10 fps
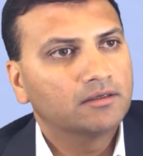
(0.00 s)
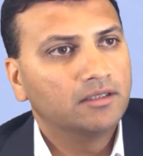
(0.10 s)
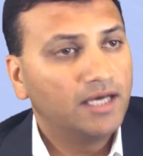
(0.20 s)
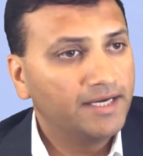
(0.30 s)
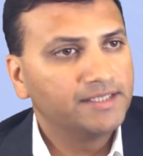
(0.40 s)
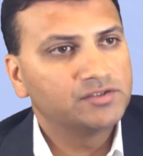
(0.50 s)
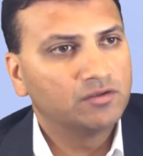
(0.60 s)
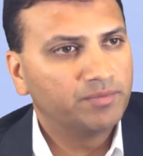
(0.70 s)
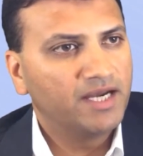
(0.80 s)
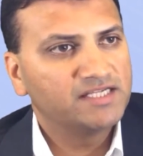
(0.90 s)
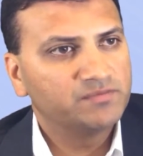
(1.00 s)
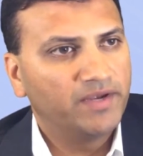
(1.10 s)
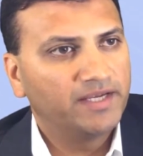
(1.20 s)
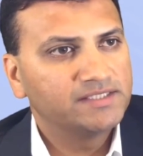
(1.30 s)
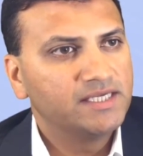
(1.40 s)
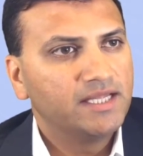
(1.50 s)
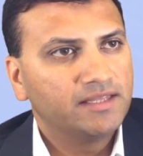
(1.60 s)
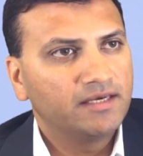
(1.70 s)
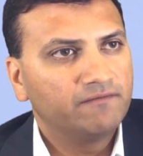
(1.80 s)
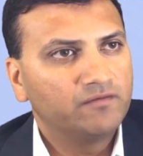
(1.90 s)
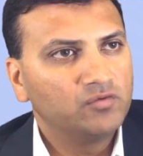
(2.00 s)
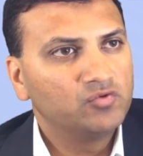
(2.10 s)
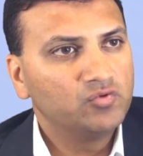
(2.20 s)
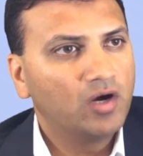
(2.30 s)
clients or prospects that if you do